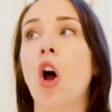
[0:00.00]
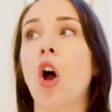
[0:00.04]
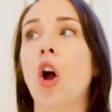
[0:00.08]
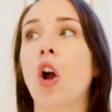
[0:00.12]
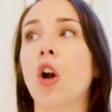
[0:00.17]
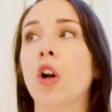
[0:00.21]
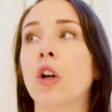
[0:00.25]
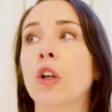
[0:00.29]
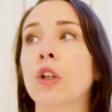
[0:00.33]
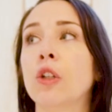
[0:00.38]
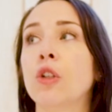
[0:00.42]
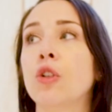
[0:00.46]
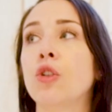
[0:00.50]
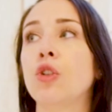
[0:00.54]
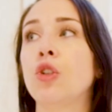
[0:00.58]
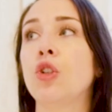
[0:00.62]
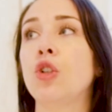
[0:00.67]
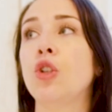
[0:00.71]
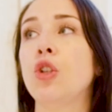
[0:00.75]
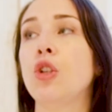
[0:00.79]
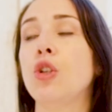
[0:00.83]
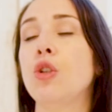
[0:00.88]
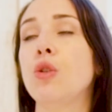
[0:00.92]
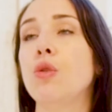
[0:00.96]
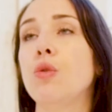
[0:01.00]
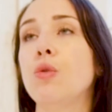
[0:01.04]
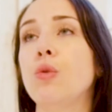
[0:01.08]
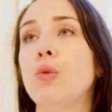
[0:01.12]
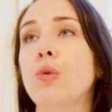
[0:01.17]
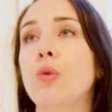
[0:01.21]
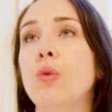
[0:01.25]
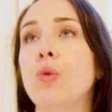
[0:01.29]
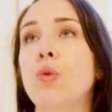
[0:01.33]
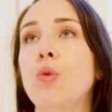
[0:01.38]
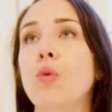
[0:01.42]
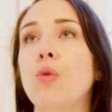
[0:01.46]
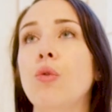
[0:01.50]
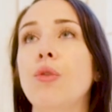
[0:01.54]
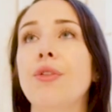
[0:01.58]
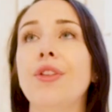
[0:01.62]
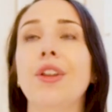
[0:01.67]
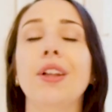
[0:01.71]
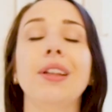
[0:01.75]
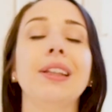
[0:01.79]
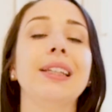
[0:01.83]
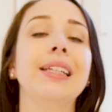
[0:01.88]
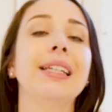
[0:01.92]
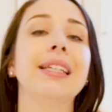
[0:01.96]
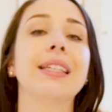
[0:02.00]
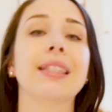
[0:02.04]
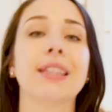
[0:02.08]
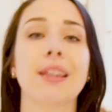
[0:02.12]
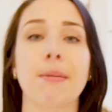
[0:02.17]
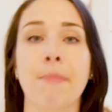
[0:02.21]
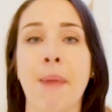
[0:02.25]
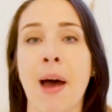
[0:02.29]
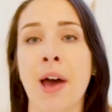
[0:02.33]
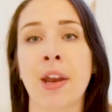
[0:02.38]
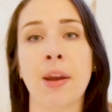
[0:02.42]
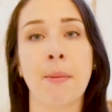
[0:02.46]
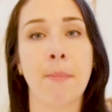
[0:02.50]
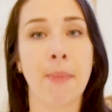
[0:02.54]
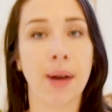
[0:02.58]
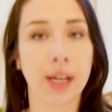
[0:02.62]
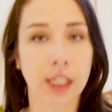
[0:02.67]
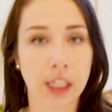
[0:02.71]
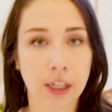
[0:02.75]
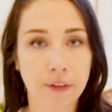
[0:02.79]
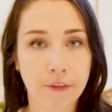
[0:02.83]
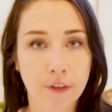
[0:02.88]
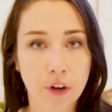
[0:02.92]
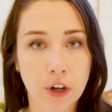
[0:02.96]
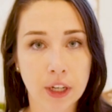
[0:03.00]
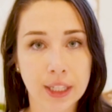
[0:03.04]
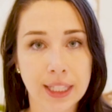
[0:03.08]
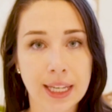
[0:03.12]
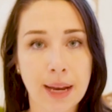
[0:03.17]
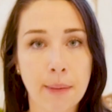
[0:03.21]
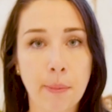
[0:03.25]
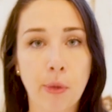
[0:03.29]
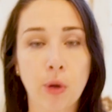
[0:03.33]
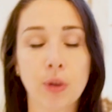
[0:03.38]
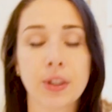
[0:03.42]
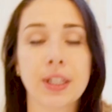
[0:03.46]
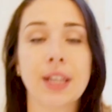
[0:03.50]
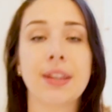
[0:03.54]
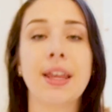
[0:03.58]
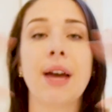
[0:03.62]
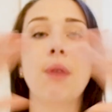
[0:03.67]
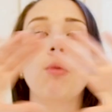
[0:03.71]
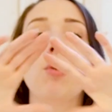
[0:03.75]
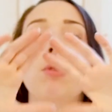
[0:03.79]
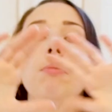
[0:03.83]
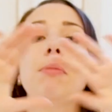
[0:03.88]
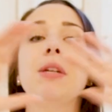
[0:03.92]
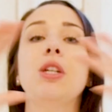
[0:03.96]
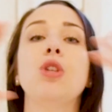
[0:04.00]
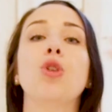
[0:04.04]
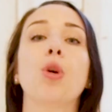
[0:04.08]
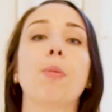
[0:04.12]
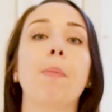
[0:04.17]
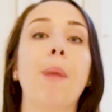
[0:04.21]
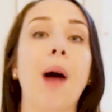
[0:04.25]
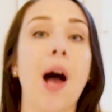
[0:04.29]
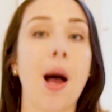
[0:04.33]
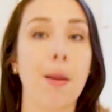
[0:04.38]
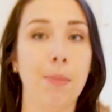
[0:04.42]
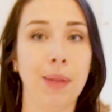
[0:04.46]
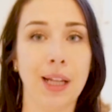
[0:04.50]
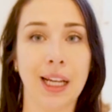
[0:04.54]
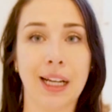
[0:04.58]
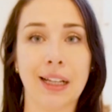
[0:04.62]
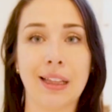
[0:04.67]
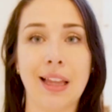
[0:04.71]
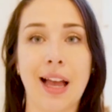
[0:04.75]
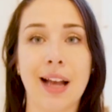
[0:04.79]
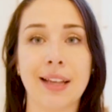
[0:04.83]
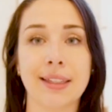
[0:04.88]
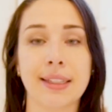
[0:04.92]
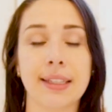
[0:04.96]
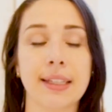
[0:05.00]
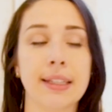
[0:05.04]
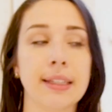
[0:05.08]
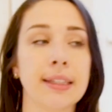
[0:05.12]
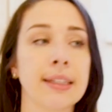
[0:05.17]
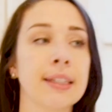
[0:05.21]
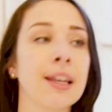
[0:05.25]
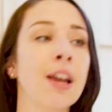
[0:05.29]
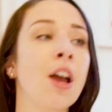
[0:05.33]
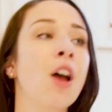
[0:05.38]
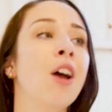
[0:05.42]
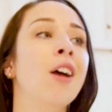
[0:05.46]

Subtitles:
earns you the least amount of money, for example. So that would be your public classes.